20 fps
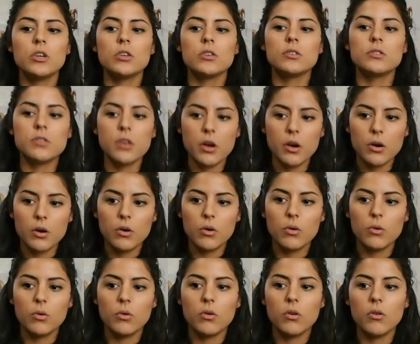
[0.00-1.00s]

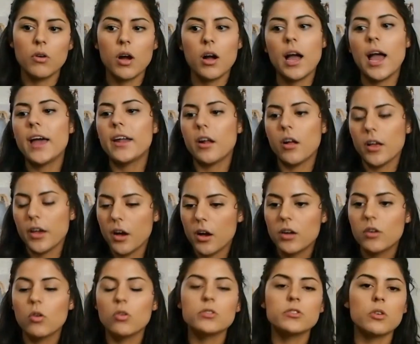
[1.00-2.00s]
So, and I
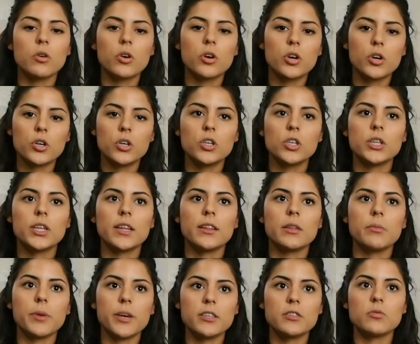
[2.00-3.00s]
had also heard that the
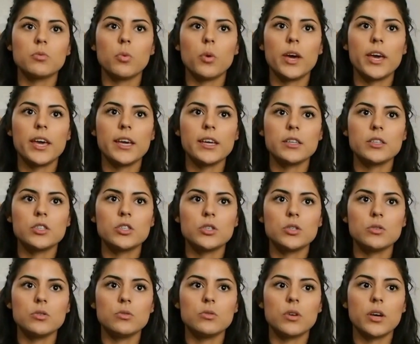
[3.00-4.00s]
best way
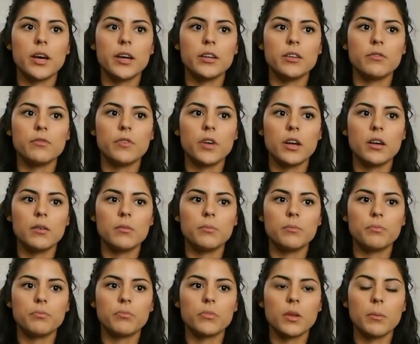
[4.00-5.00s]
to kind
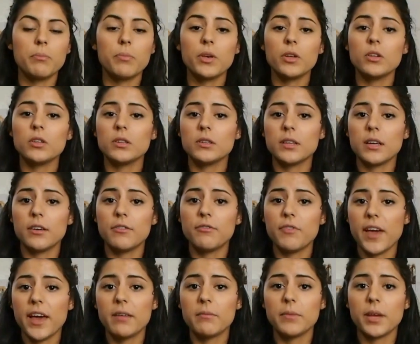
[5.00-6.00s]
of build a
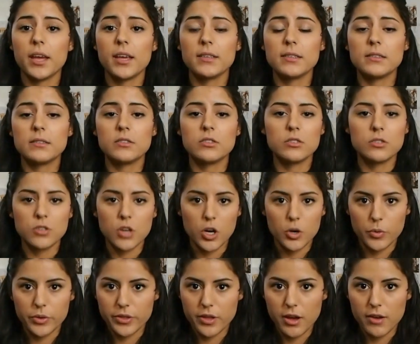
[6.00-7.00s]
fan base is to start
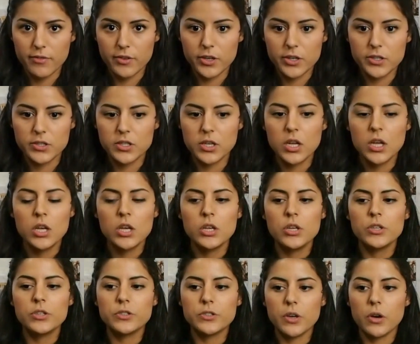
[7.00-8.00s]
with covers.
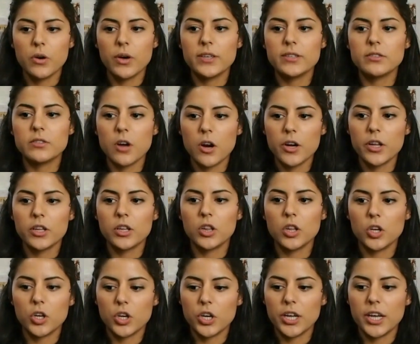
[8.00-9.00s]
So I started
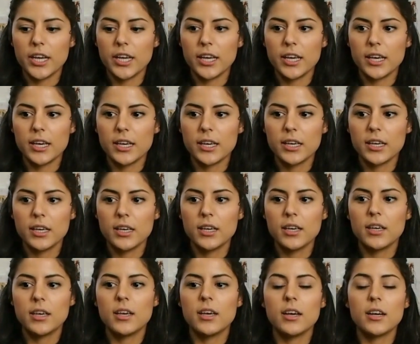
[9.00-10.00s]
learning
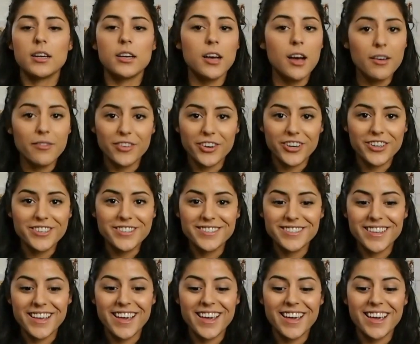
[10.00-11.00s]
covers,
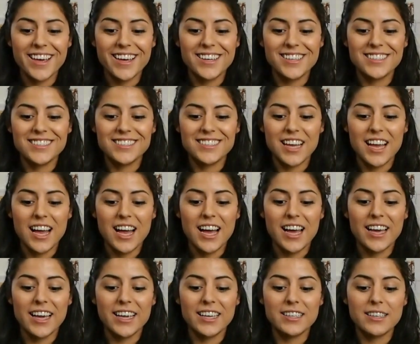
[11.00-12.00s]
and
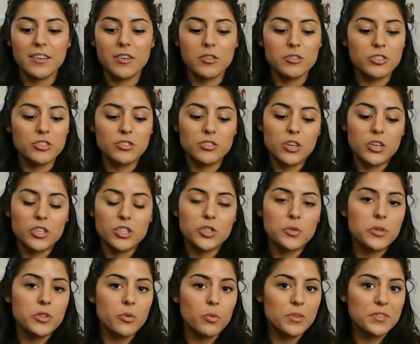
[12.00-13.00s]
I just started
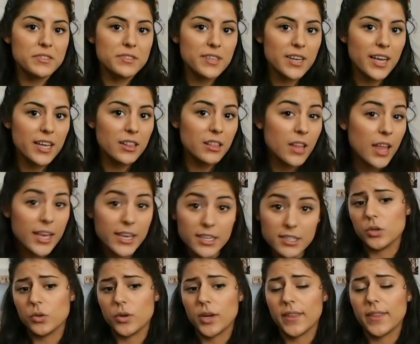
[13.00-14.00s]
doing the ones that I
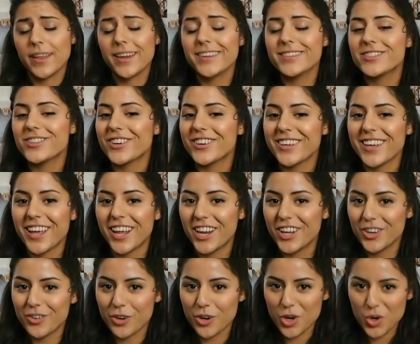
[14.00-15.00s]
liked, and then I started
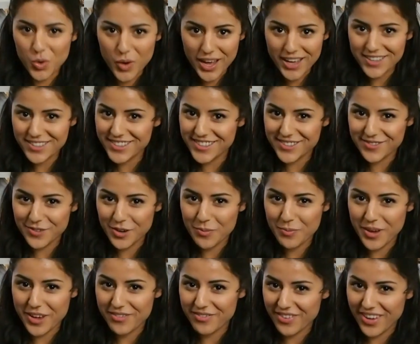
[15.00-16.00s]
getting requests from
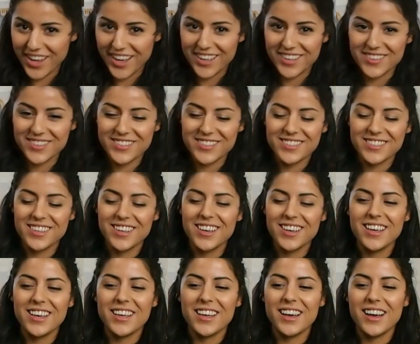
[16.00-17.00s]
my fans,
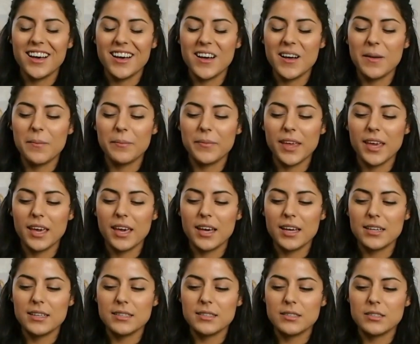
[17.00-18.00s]

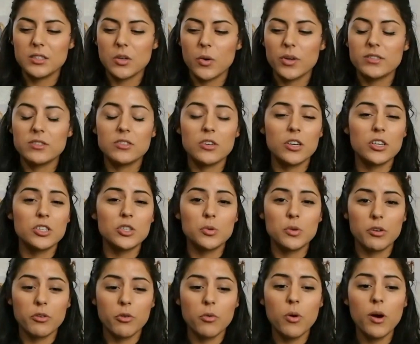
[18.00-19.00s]
and so I started
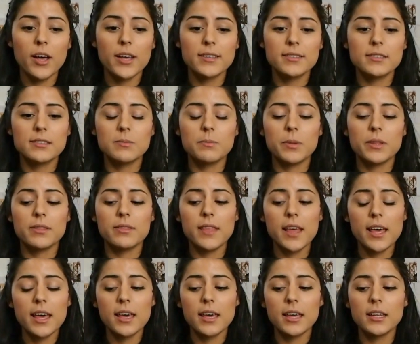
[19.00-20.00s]
doing requests. But
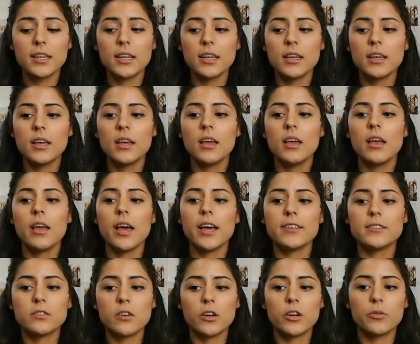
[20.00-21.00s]
then I
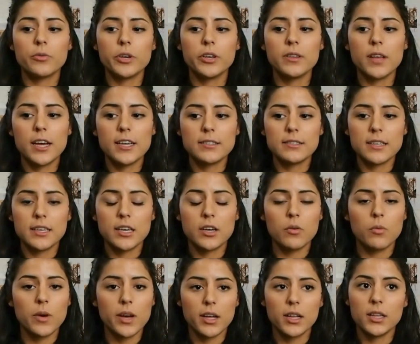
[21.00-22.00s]
started
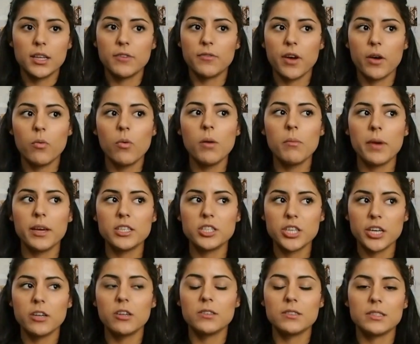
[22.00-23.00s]
realizing, well, if I want my
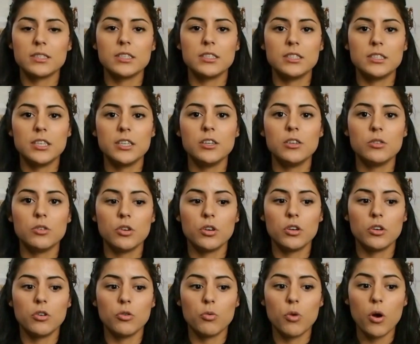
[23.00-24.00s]
channel to continue to
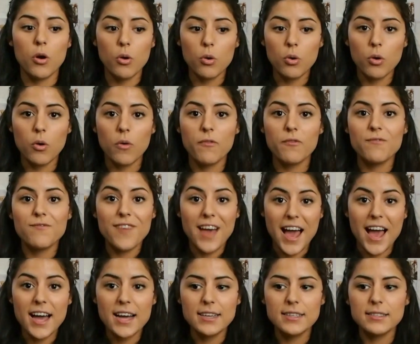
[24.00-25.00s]
grow
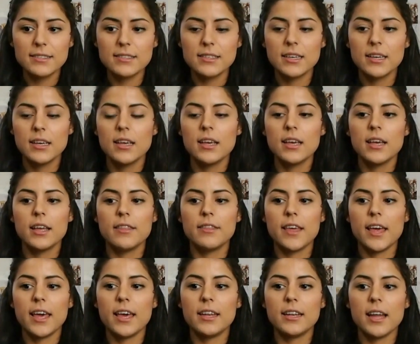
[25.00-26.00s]
fast,
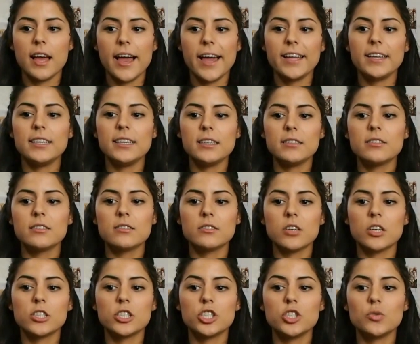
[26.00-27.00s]
then I need to
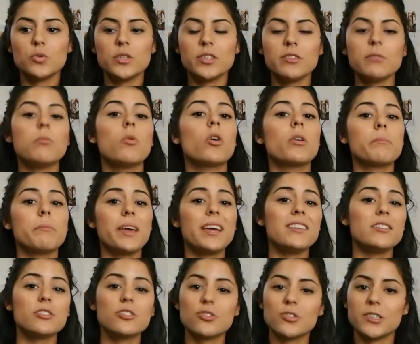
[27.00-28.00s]
start doing the more
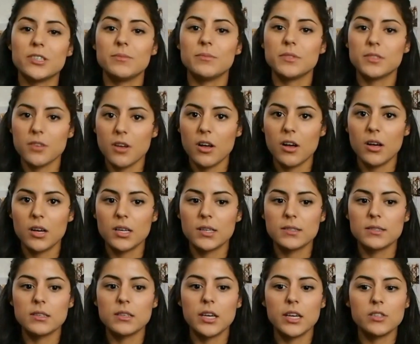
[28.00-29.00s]
mainstream
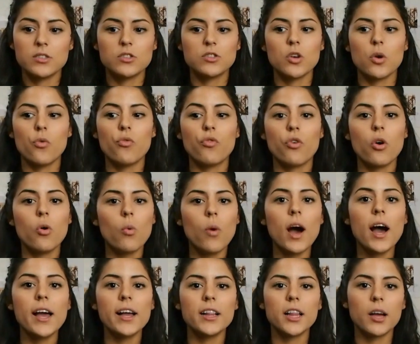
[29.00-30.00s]
songs. And so for a
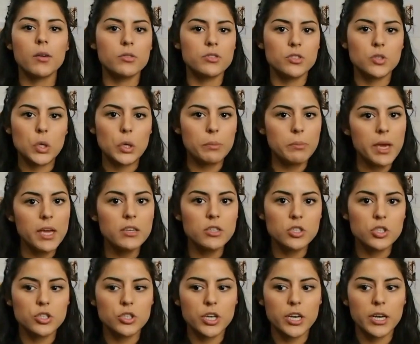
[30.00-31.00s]
while I was doing
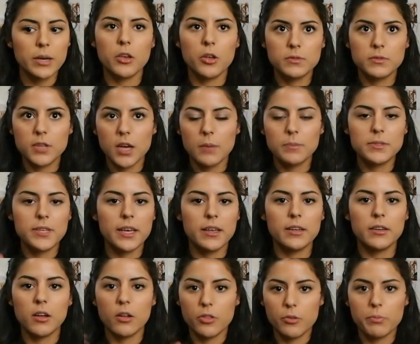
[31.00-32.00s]
mainstream, top
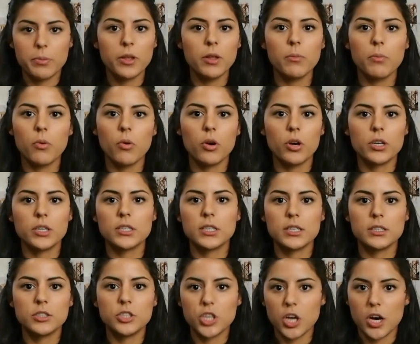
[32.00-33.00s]
10 on the Billboard
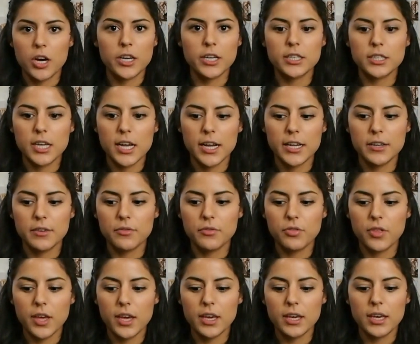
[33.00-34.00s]
chart kind of
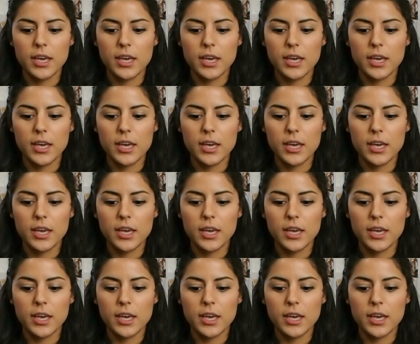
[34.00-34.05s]
thing.